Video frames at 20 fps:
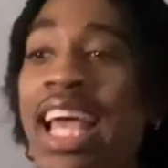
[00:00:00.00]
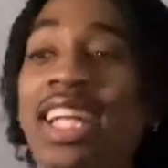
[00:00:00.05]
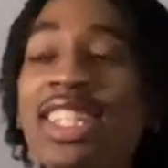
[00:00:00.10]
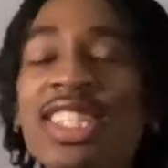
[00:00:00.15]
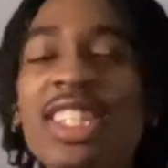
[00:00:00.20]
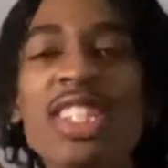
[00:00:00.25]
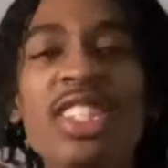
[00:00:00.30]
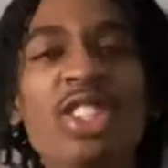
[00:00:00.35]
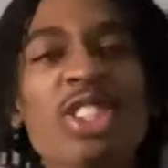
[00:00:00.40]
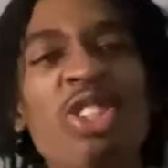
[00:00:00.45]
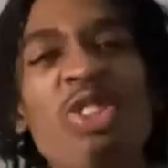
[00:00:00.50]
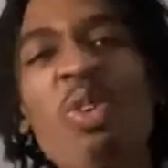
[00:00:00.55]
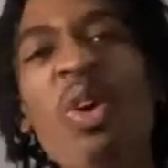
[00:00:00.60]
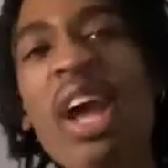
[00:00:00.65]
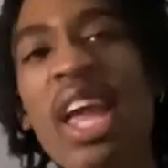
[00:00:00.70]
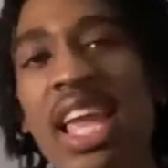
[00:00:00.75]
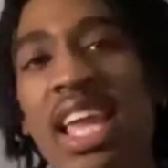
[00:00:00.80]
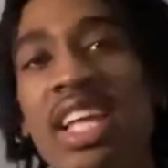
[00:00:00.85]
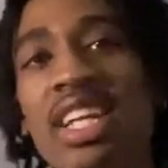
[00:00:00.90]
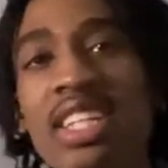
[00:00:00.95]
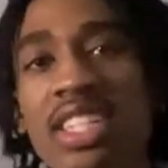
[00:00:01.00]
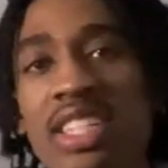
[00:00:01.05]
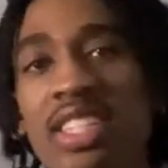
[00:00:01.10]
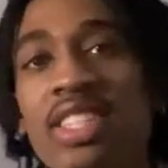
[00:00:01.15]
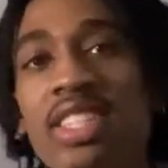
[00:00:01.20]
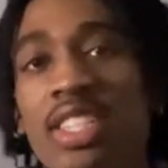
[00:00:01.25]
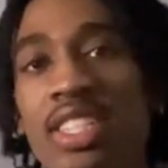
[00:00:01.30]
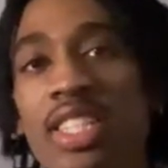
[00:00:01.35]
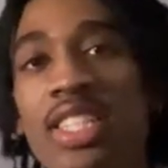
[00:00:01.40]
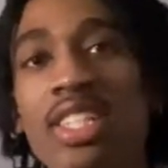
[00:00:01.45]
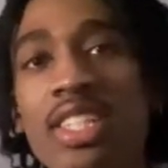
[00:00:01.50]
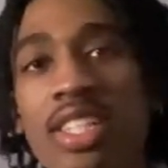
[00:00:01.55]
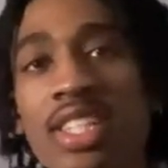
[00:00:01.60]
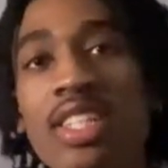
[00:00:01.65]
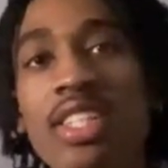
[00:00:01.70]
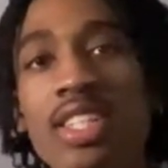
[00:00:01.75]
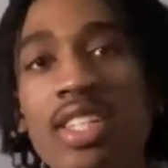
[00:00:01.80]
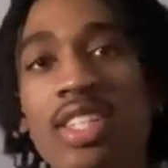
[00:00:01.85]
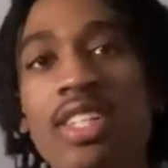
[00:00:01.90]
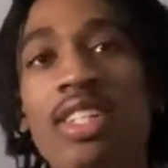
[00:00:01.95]
shit is great.
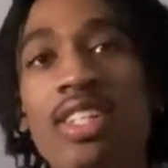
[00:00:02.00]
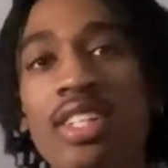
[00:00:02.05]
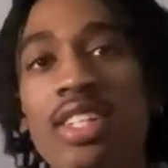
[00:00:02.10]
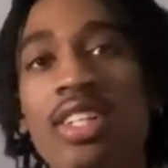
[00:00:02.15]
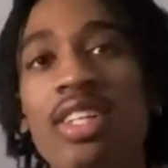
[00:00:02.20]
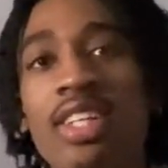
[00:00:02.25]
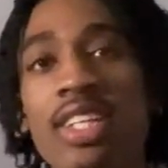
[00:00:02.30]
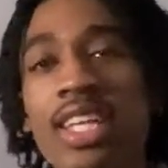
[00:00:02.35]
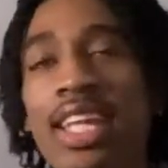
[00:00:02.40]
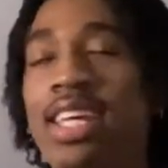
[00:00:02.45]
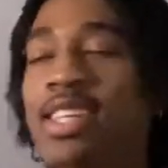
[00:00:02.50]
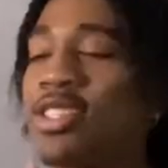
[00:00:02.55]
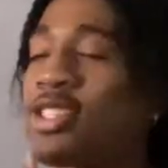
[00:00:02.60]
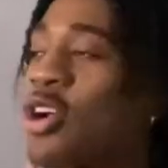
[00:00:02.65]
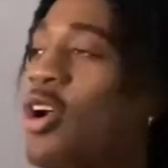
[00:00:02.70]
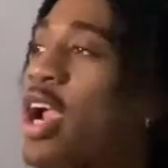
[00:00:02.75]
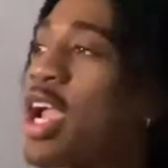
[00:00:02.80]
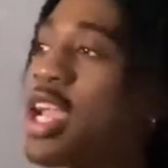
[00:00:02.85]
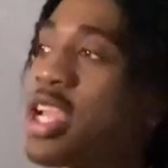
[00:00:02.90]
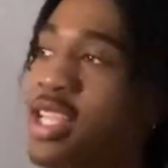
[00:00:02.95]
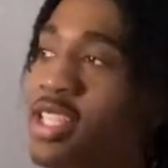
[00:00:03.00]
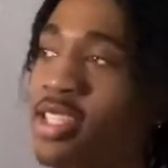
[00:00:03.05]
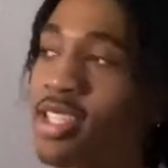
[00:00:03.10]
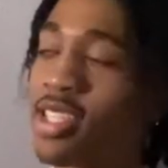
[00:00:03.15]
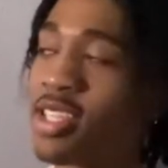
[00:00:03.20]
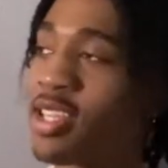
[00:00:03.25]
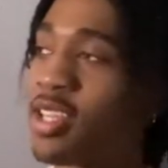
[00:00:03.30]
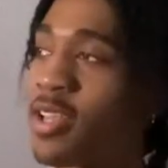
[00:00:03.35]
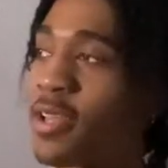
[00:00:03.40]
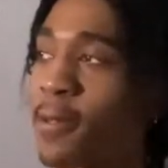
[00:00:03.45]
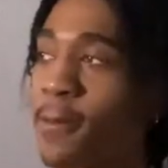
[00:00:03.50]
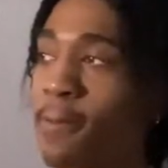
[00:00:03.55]
That's crazy.